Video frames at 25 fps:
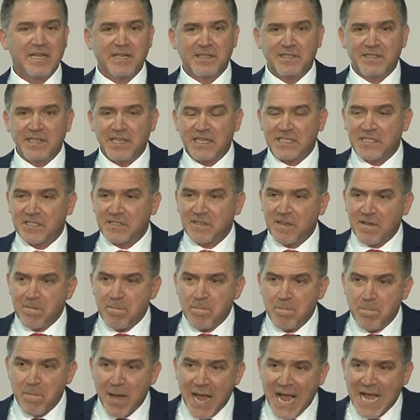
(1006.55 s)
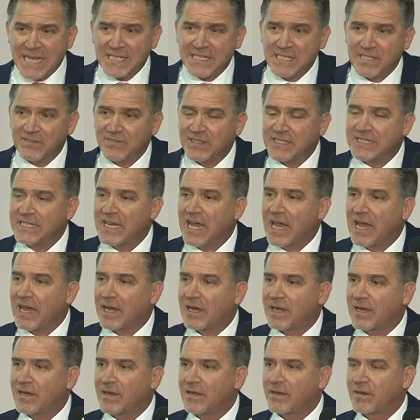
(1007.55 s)
this massive
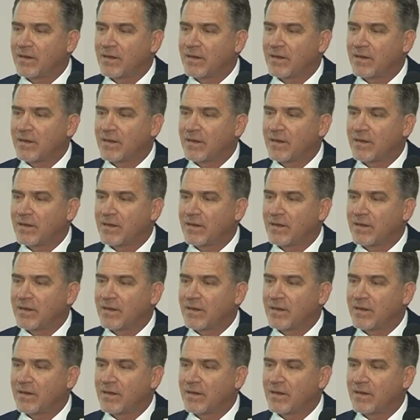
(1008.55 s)
attack.